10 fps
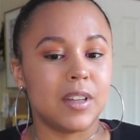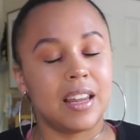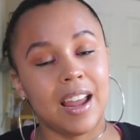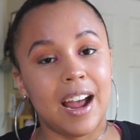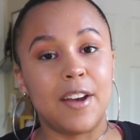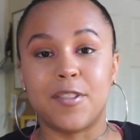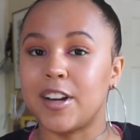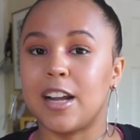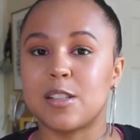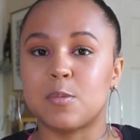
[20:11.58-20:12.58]
yeah, if you're
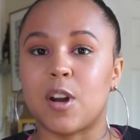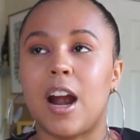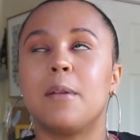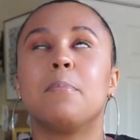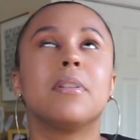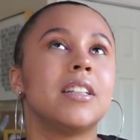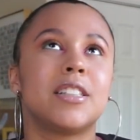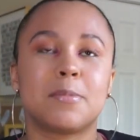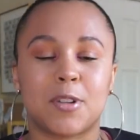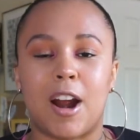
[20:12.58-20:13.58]
not subscribed, please
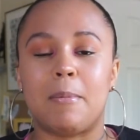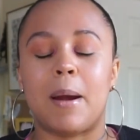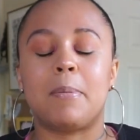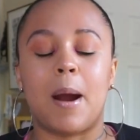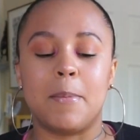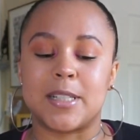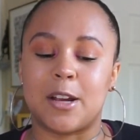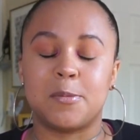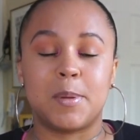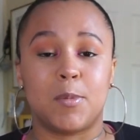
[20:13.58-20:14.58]
subscribe. I promise
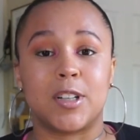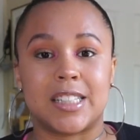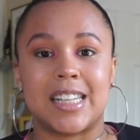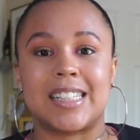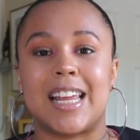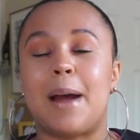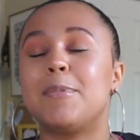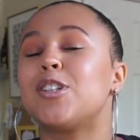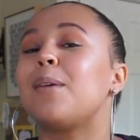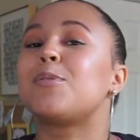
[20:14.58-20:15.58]
I will be more consistent. I'm
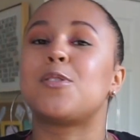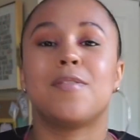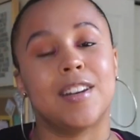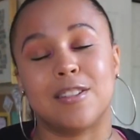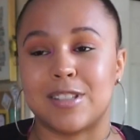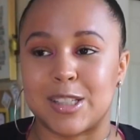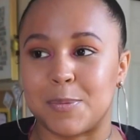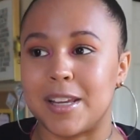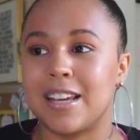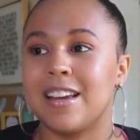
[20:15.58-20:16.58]
gonna drop 2 videos this
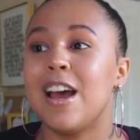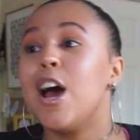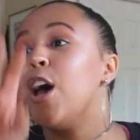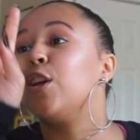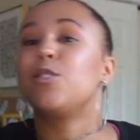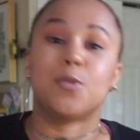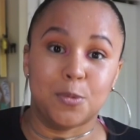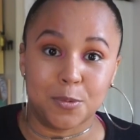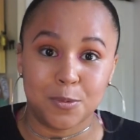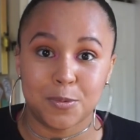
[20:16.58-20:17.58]
week. 2.
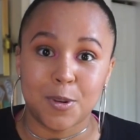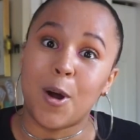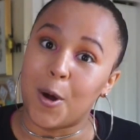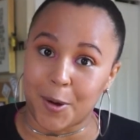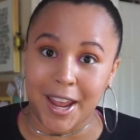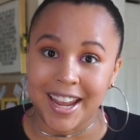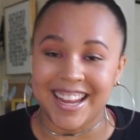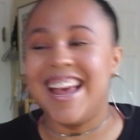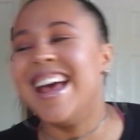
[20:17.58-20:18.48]
Okay?